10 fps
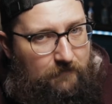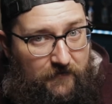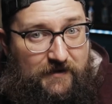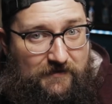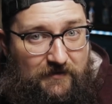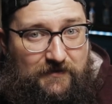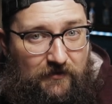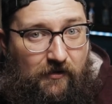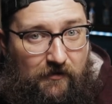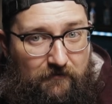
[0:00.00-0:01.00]
This does
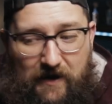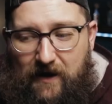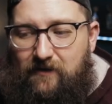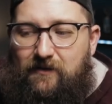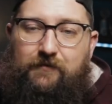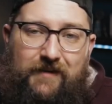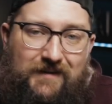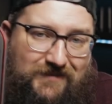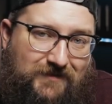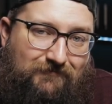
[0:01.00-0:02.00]
all of that.
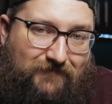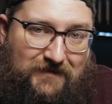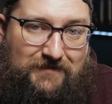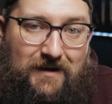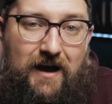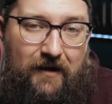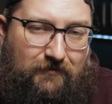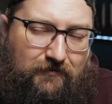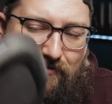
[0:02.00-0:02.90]
This does not.